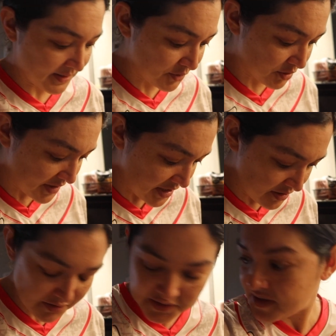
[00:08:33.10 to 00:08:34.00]
Some
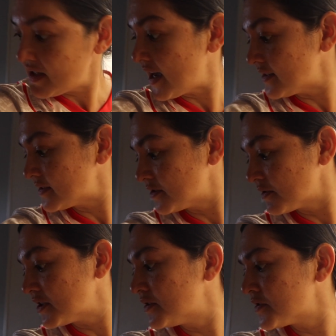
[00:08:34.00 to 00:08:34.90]
Doritos? Yes, the
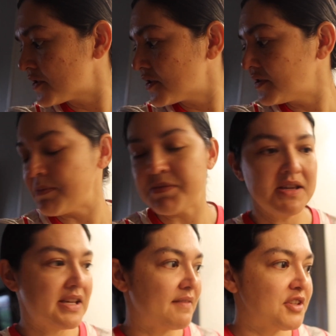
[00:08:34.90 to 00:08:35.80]
Doritos are... Let me get